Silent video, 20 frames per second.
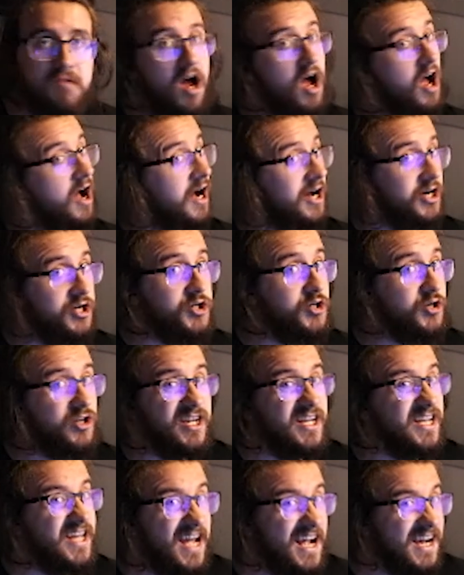I should
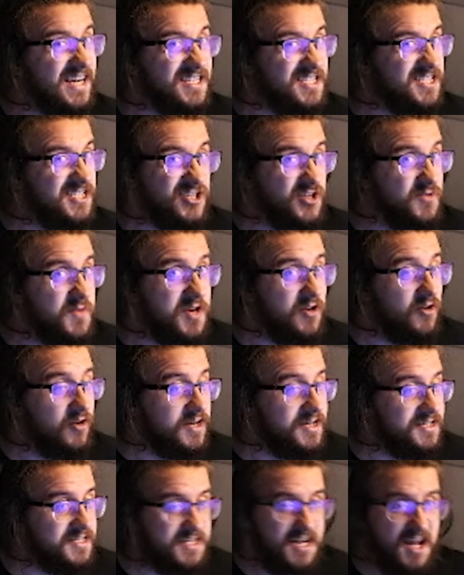have guessed, to be
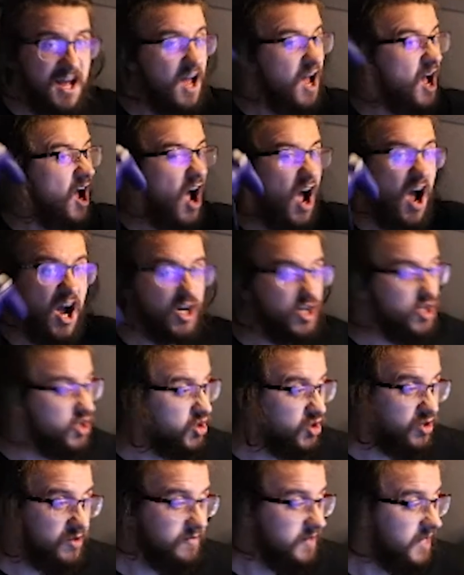honest. I
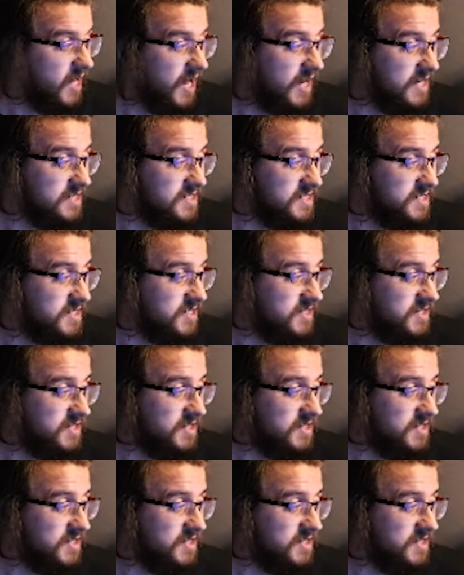should have guessed.